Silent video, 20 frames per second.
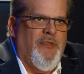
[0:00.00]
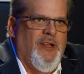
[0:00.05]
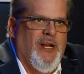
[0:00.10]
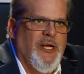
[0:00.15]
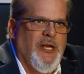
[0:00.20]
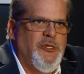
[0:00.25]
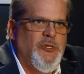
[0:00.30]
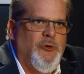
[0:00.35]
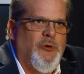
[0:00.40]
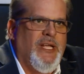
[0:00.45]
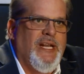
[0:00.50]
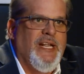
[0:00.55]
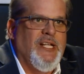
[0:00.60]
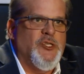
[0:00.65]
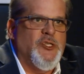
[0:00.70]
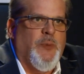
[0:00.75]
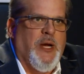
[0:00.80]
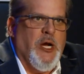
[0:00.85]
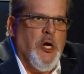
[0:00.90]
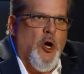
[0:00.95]
than I do getting
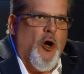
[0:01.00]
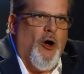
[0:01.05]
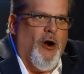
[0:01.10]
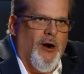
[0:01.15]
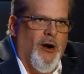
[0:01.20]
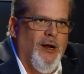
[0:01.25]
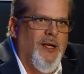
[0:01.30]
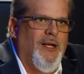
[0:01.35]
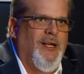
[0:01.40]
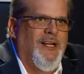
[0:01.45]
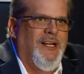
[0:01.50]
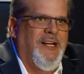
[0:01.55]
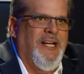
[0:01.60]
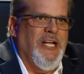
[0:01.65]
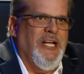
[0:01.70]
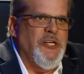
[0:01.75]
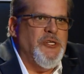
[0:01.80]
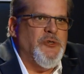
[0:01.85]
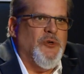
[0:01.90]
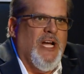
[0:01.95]
into my car
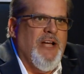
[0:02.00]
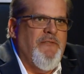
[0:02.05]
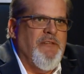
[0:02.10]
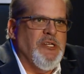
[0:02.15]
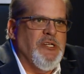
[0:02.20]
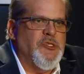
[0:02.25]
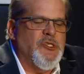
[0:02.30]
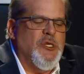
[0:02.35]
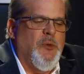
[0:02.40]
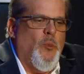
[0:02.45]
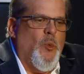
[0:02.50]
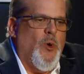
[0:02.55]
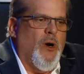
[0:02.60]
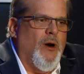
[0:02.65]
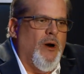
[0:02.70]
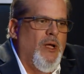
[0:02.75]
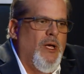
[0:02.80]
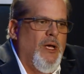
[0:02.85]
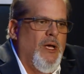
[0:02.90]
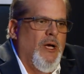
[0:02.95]
and driving somewhere.